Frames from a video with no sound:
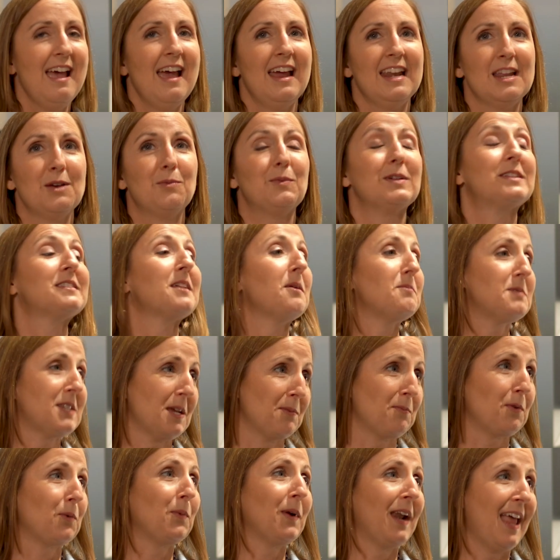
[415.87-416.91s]
And it was
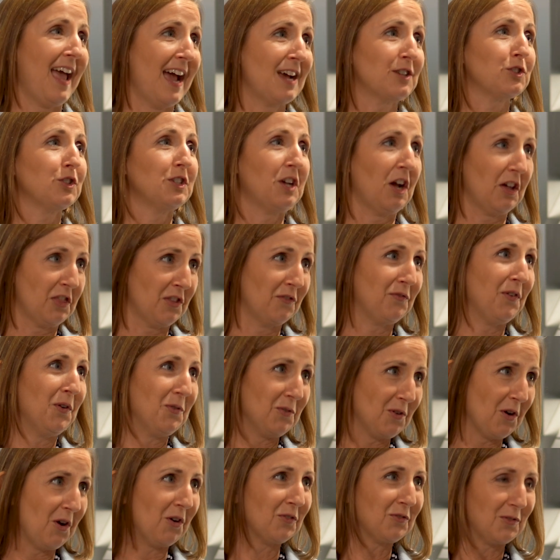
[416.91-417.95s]
September when I actually got the
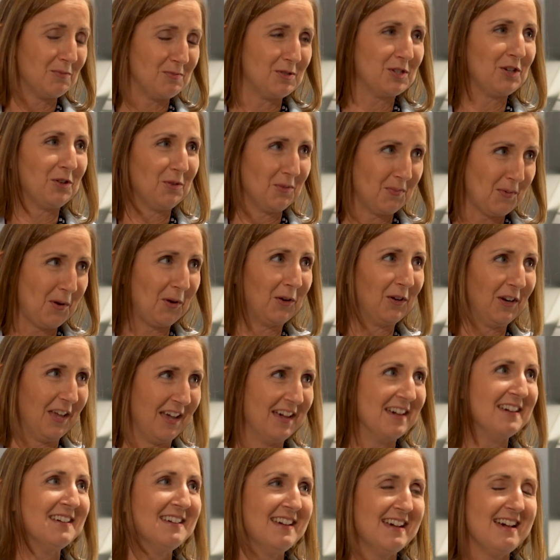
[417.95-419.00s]
phone call from General
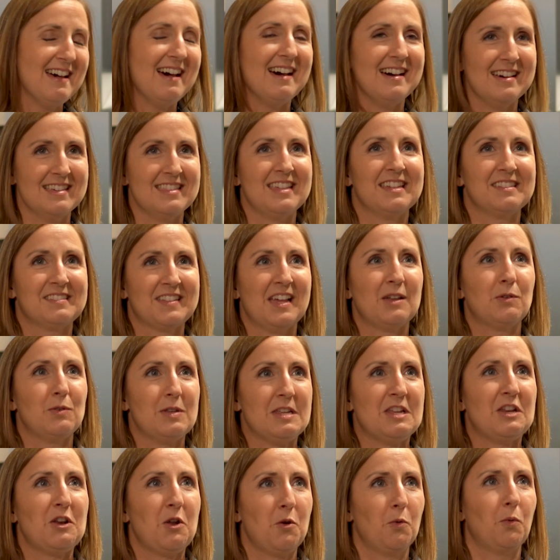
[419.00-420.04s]
Perna that
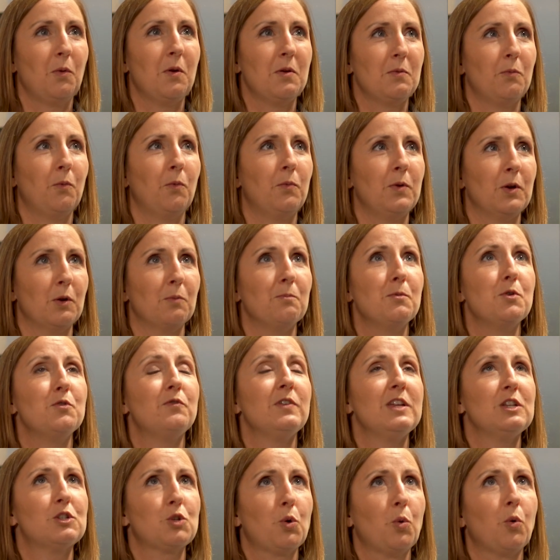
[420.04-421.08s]
said, we're
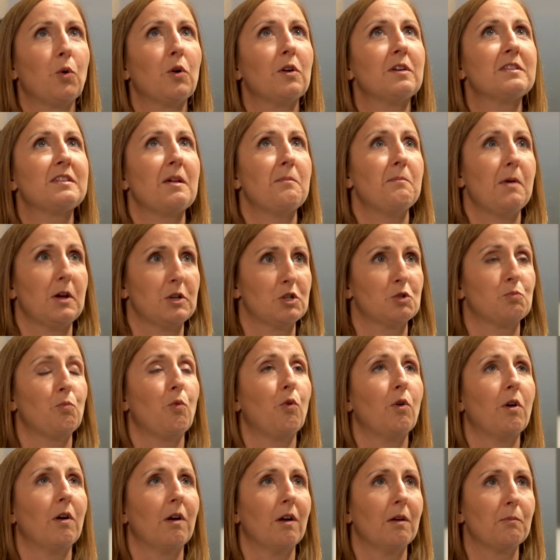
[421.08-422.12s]
moving towards a much
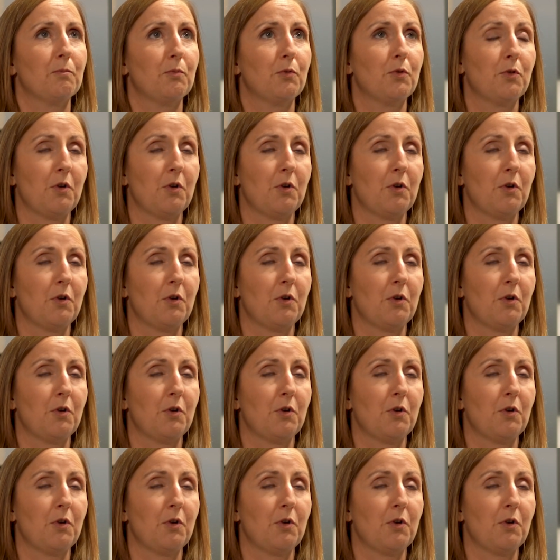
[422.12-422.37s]
more